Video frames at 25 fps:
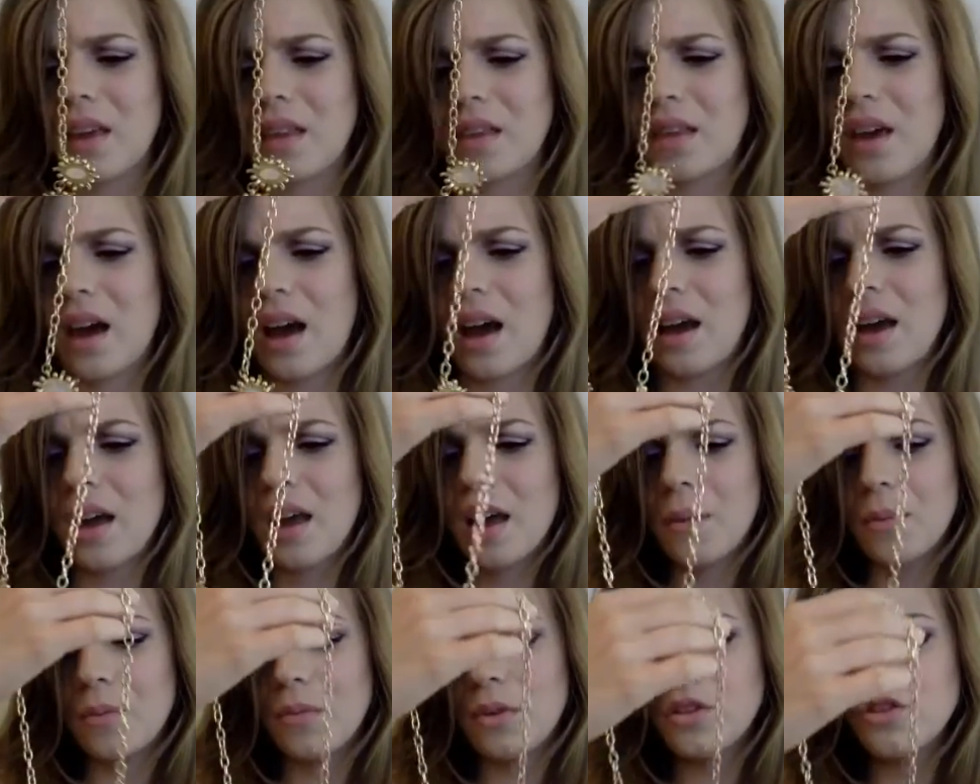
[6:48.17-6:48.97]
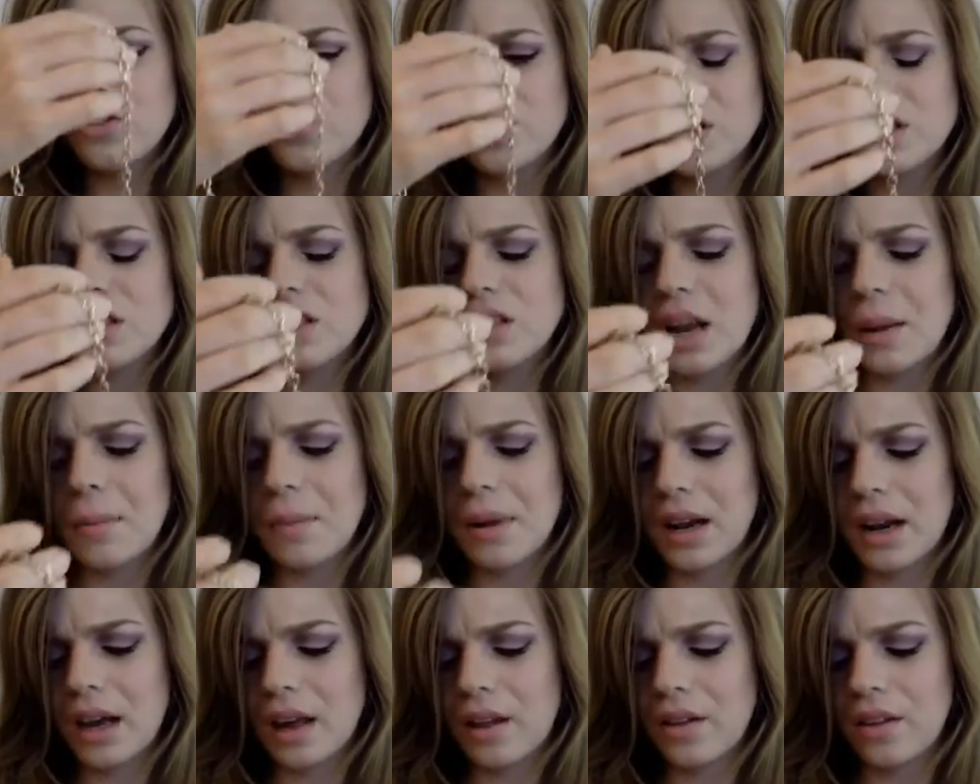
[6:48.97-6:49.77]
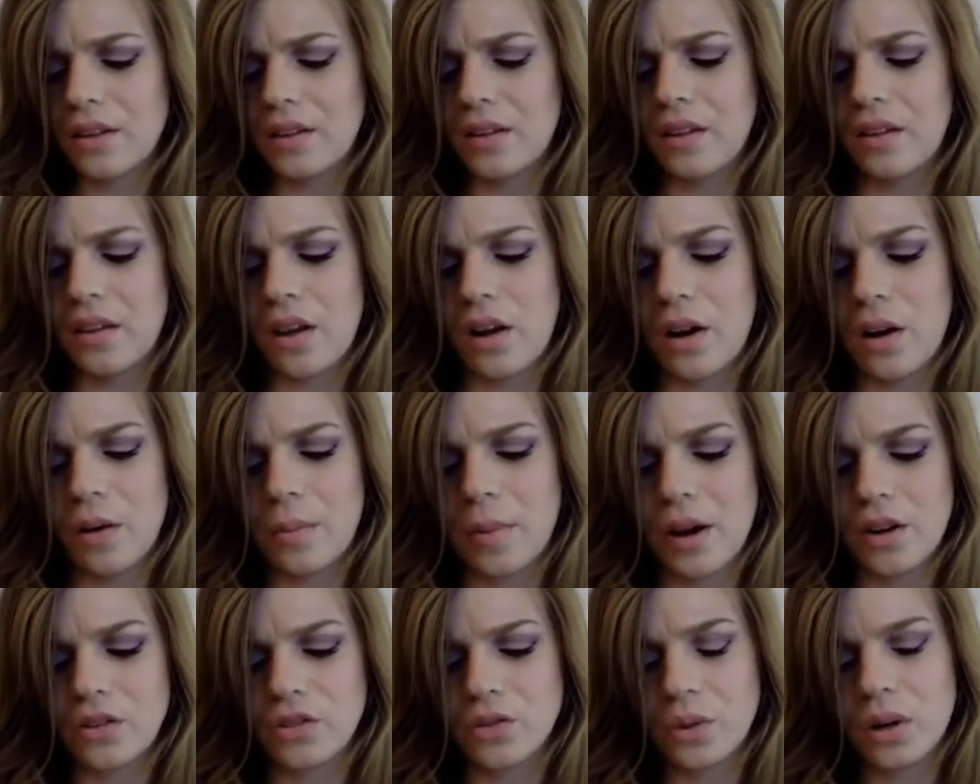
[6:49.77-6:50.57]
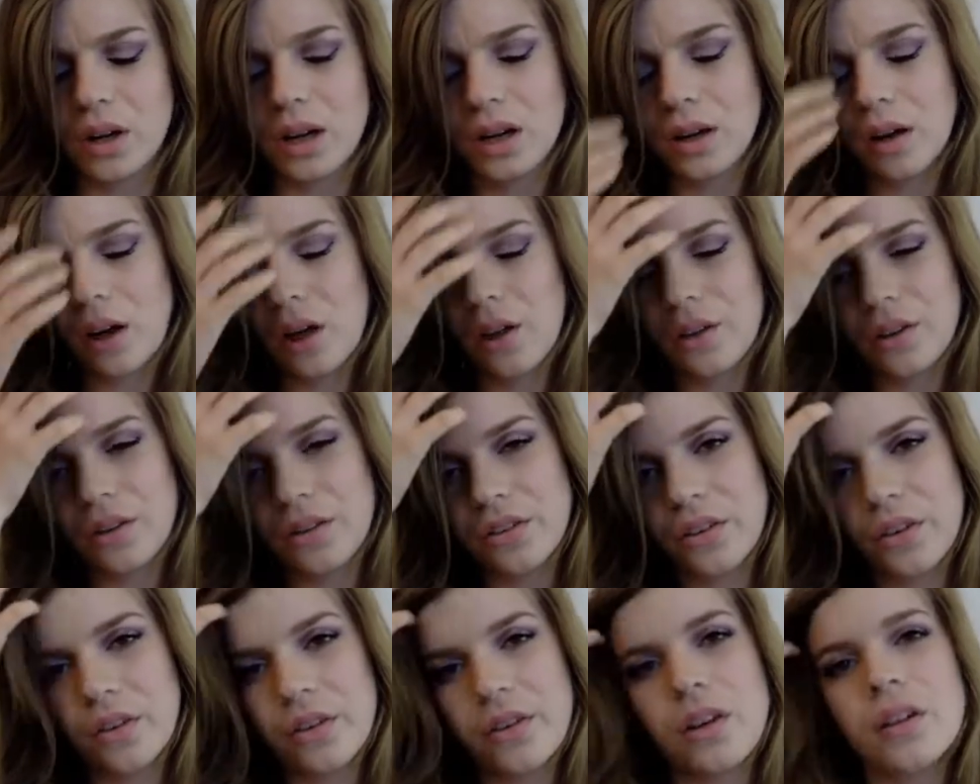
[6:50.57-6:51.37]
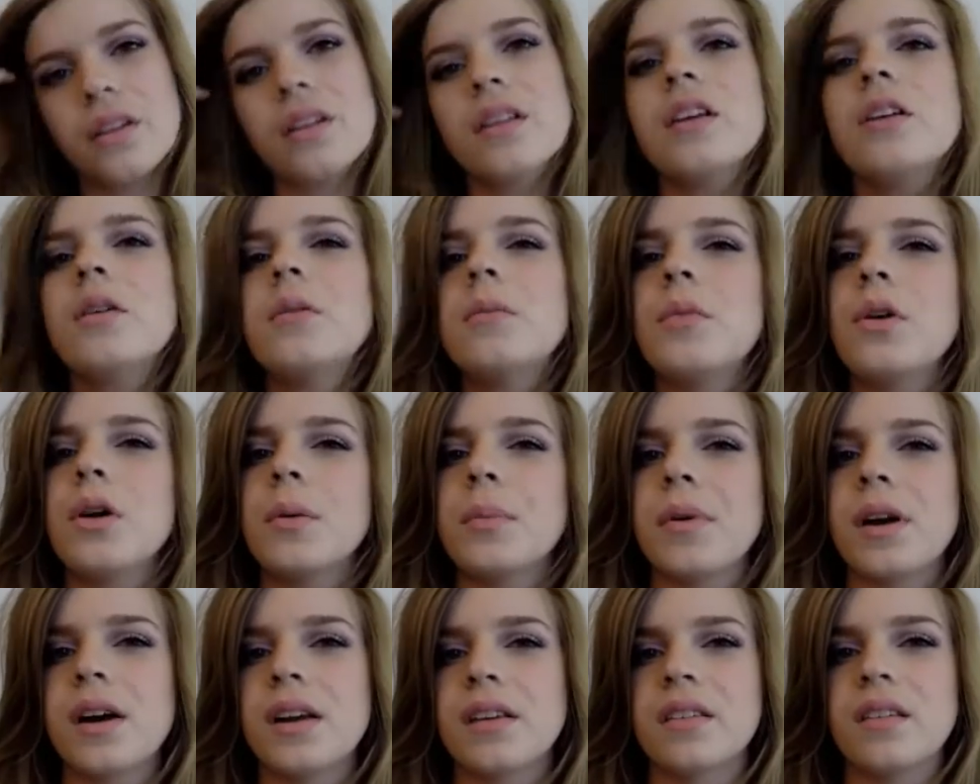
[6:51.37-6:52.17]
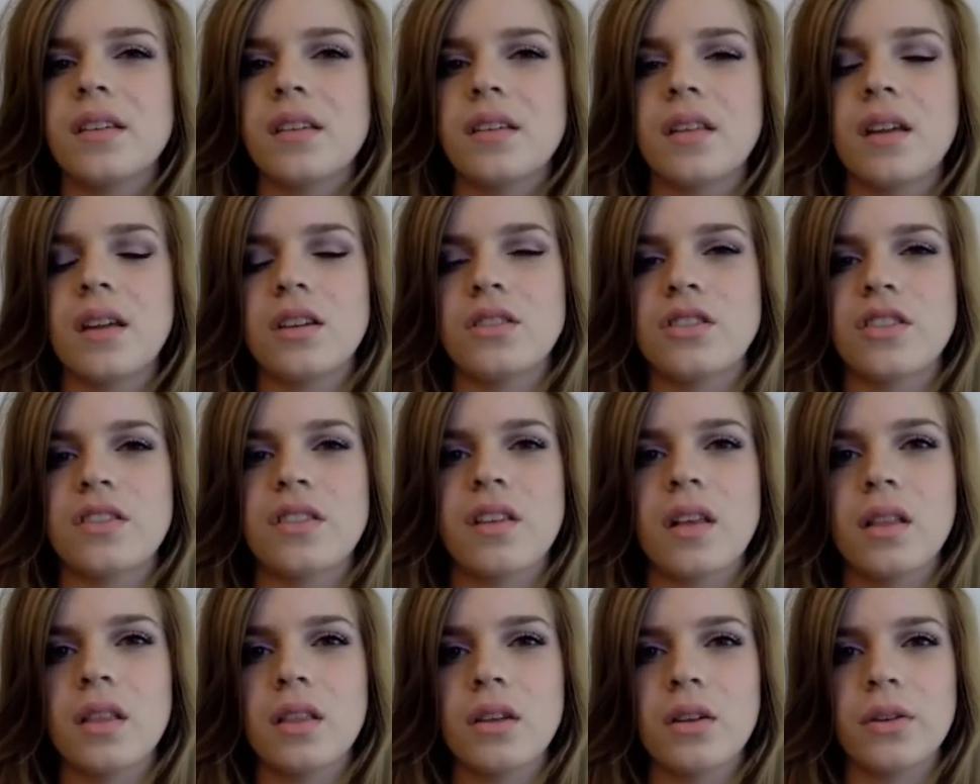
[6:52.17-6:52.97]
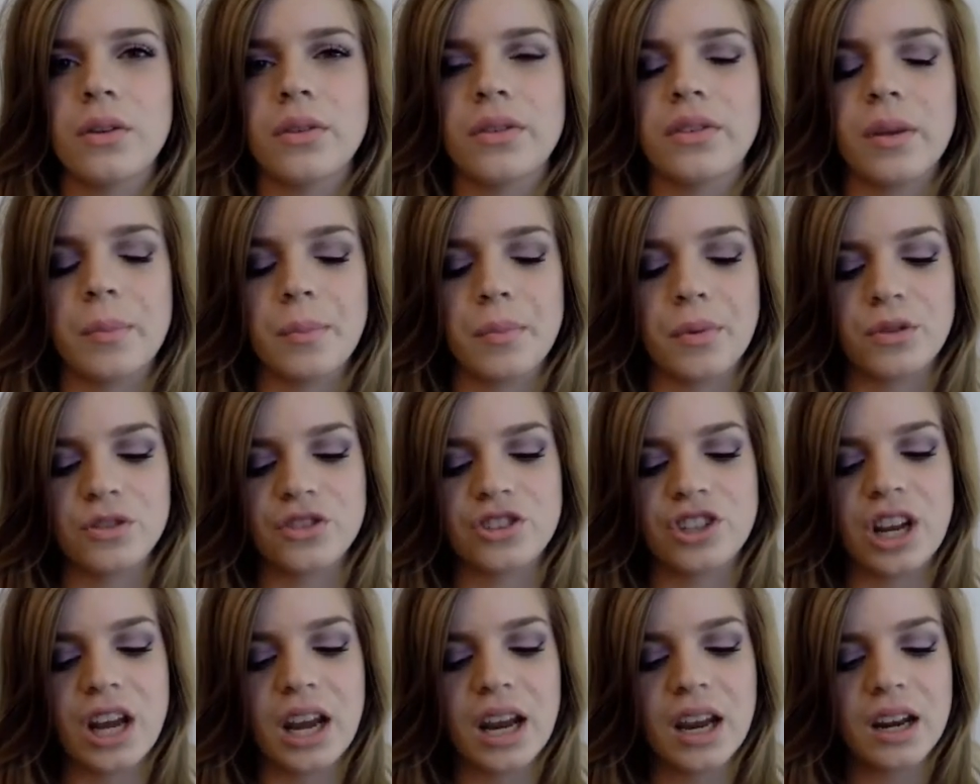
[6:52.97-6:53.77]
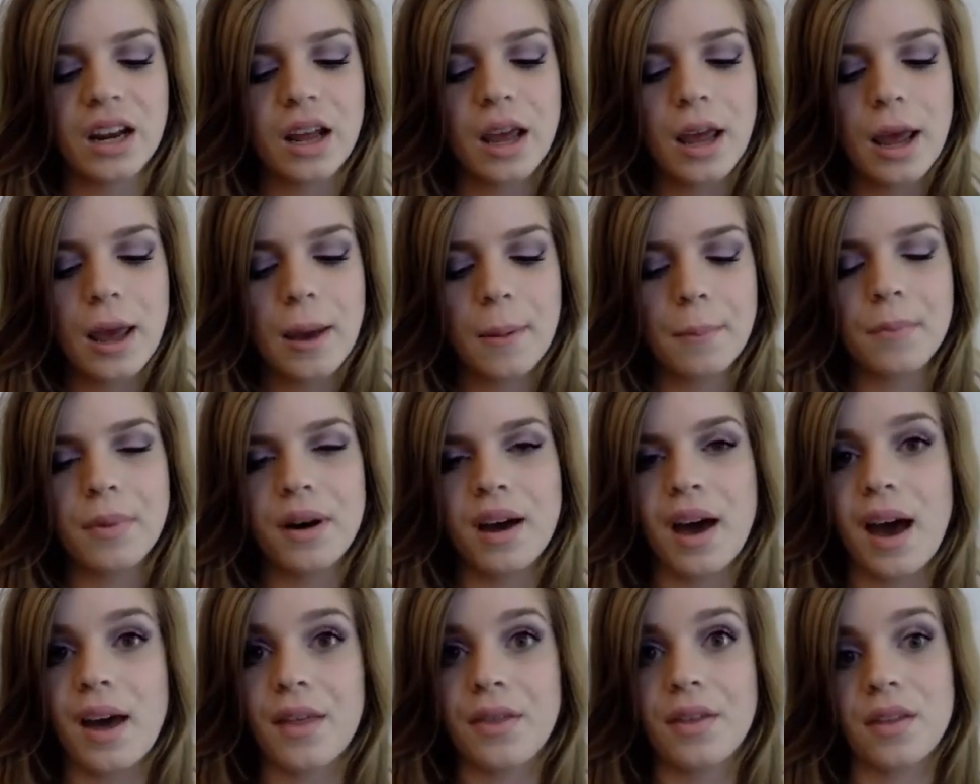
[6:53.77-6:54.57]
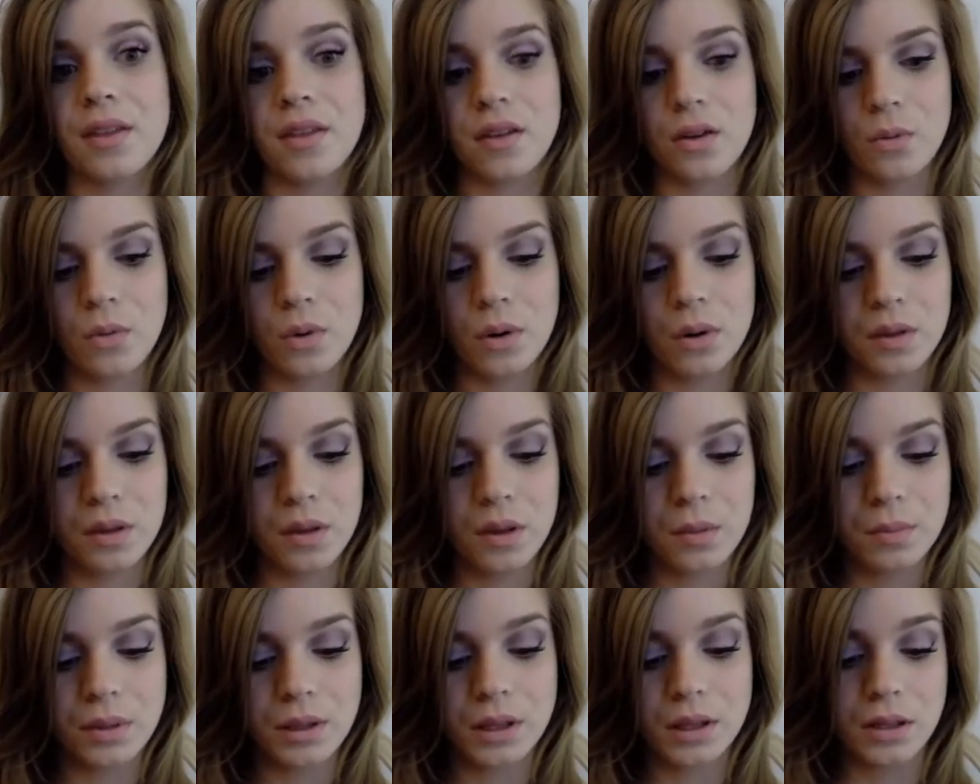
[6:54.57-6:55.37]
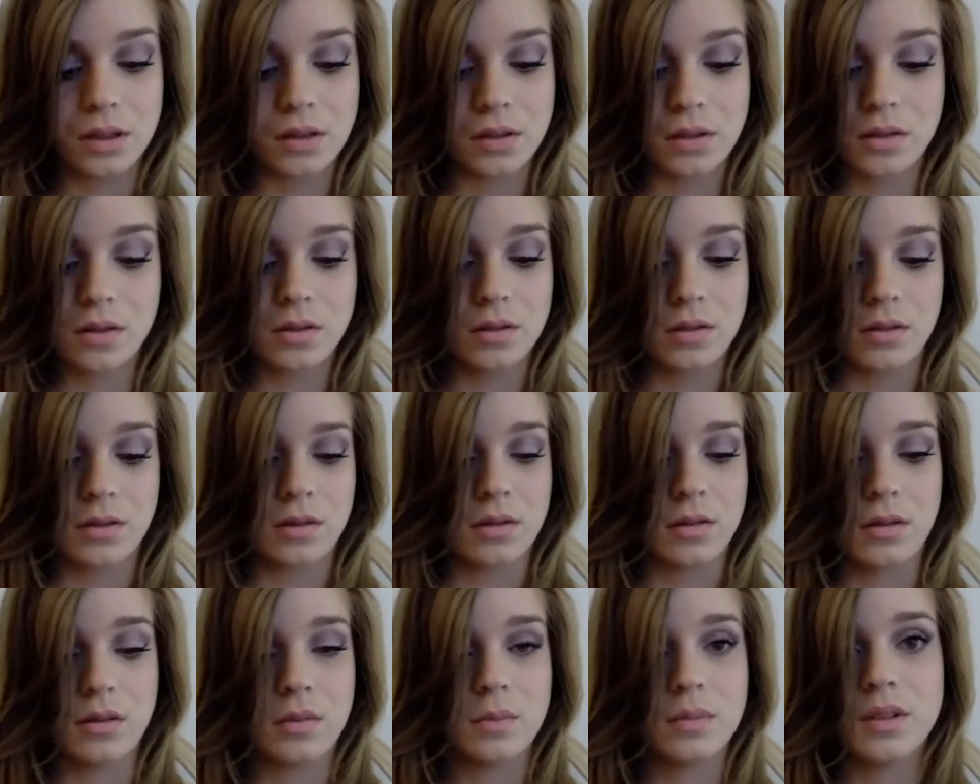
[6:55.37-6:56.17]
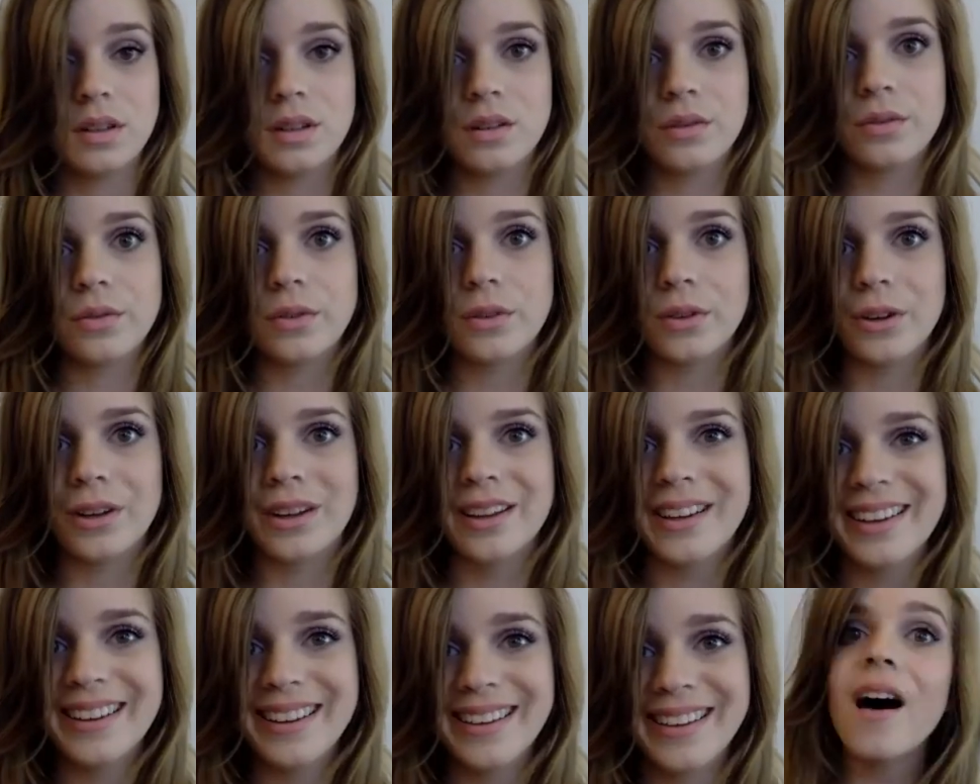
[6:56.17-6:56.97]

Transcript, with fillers: like that. Usually statement necklaces are about twenty dollars, so they're a little more pricey than just a little simple chain, but I think they're worth it because they're just so beautiful.